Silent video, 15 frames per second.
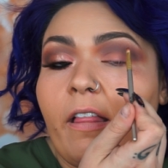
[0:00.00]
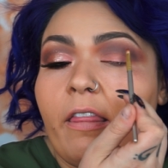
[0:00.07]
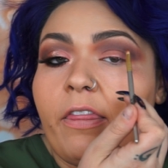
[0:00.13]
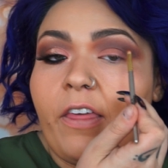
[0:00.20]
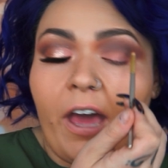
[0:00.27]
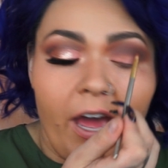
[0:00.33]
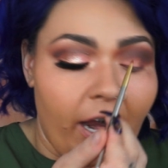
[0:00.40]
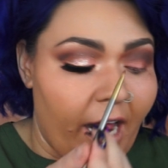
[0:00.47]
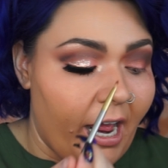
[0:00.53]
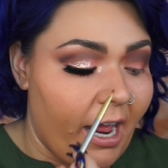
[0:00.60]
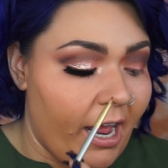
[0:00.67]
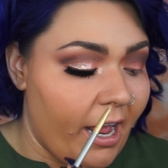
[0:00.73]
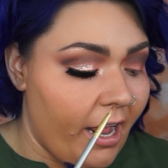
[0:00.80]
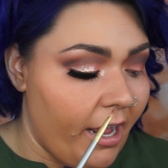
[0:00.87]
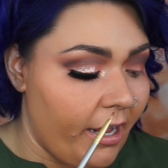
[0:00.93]
that
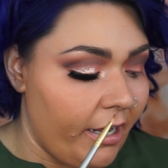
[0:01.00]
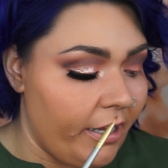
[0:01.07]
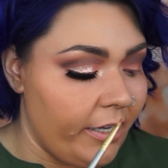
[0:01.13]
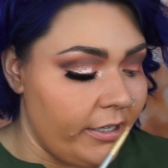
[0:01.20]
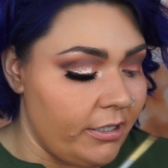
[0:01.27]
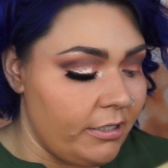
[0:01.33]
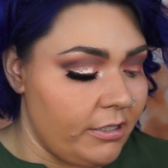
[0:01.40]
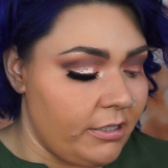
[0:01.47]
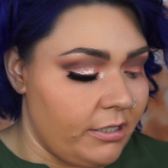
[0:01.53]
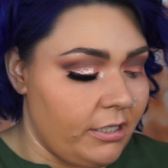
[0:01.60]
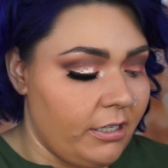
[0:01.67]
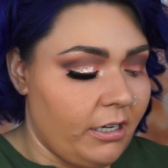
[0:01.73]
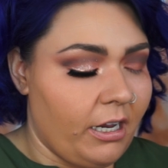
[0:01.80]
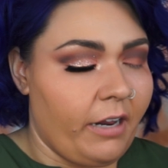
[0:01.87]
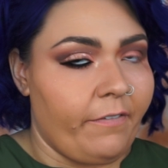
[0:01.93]
has,
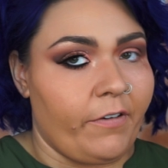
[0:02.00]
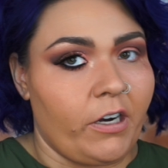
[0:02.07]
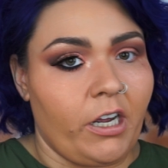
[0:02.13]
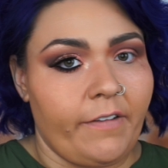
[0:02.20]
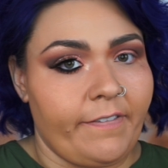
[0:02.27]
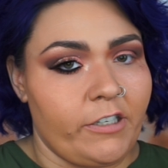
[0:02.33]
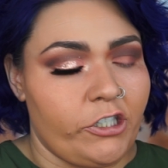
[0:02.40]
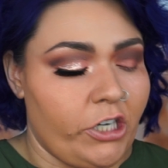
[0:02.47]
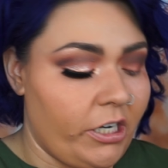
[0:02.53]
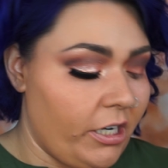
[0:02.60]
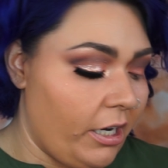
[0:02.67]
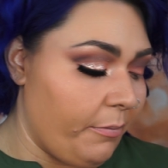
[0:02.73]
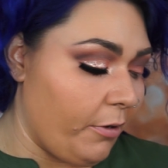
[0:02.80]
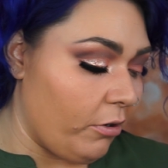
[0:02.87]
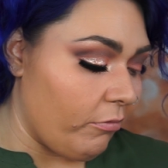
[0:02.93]
I forgot the shade
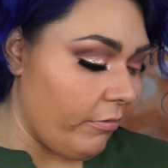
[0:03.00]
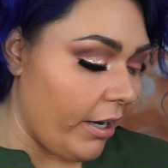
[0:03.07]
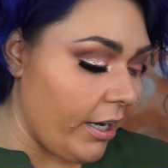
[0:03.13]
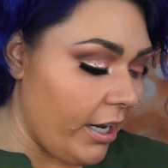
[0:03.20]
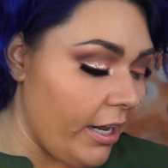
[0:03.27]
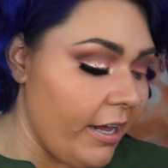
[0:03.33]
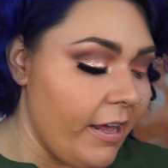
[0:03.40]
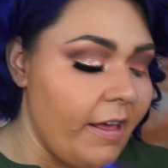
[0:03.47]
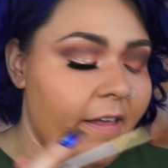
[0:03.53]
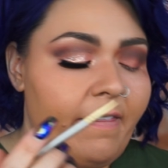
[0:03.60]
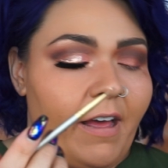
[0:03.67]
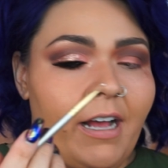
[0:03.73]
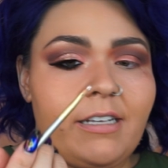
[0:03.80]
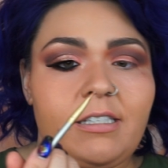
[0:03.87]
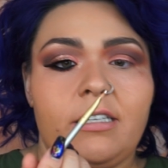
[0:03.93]
name already, that
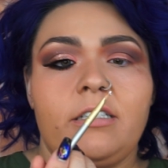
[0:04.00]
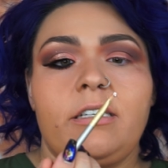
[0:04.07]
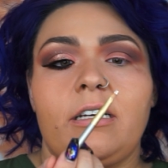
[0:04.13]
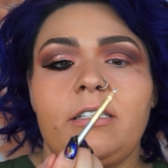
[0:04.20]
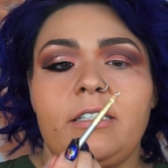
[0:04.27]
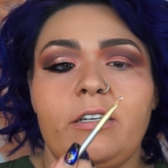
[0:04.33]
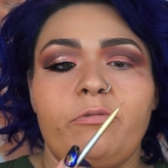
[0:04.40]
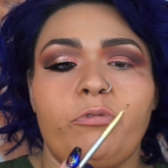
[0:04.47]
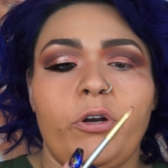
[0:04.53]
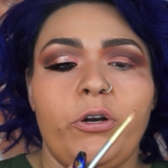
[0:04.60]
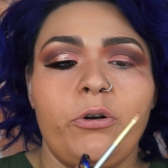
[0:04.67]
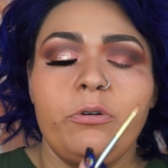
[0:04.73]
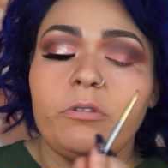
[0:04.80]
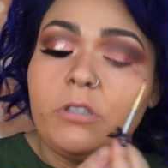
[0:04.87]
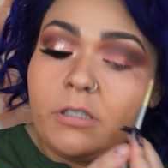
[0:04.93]
has the Dusty
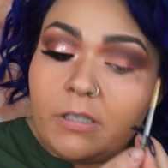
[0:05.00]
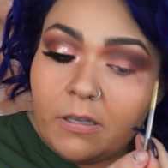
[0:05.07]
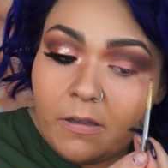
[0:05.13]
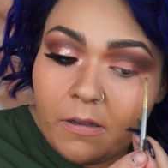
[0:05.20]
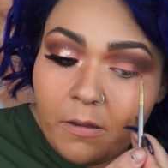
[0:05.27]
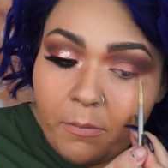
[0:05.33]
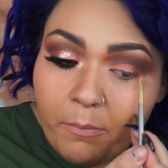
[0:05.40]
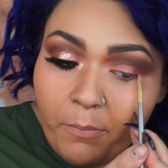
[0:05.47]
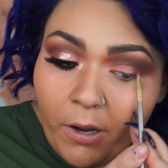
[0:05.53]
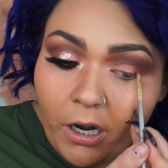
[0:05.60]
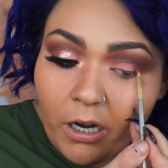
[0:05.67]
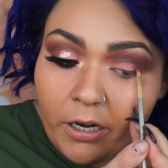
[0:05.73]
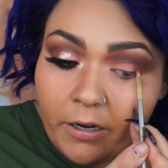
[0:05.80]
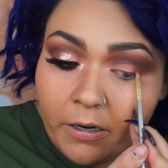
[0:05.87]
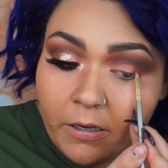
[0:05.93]
Rose
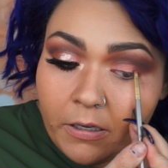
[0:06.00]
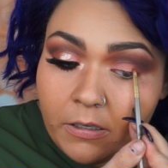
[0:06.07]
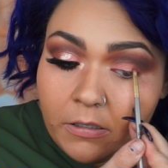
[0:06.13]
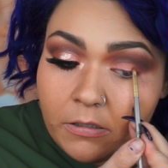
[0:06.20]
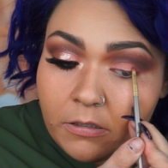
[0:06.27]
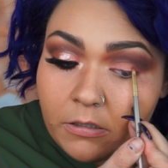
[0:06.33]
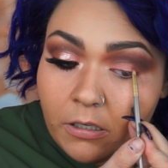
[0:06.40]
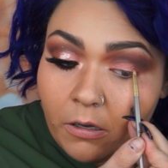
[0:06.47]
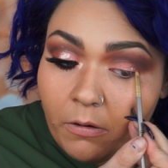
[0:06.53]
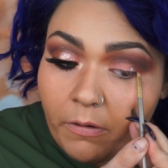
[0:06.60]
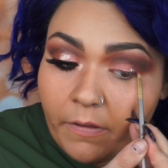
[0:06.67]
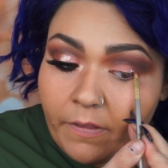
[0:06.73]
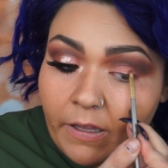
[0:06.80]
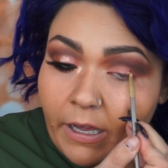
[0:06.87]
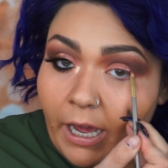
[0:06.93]
part. So
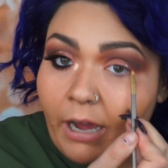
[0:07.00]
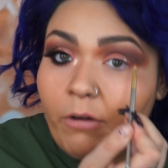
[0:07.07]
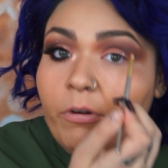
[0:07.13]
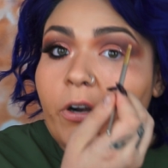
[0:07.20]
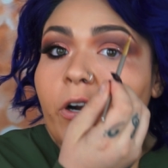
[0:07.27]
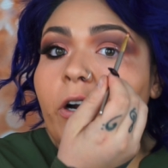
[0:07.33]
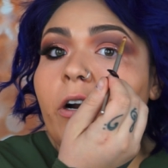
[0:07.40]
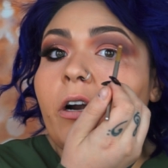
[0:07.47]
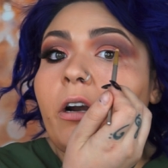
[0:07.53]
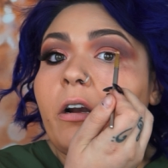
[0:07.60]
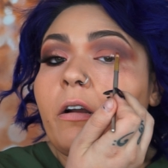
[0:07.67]
the outer